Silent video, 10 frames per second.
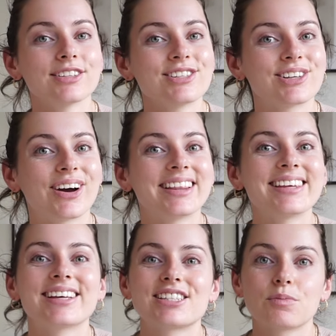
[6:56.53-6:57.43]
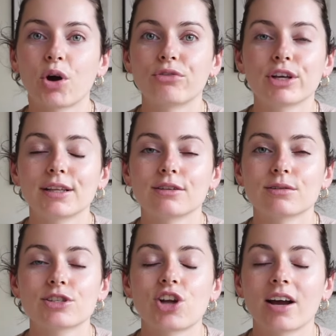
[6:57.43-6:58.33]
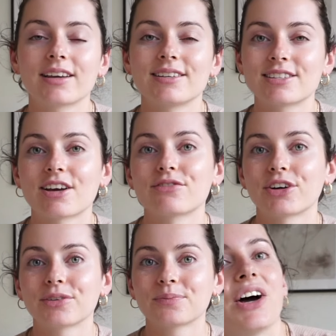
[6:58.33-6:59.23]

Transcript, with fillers: So I think that's a perfect little stocking stuffer.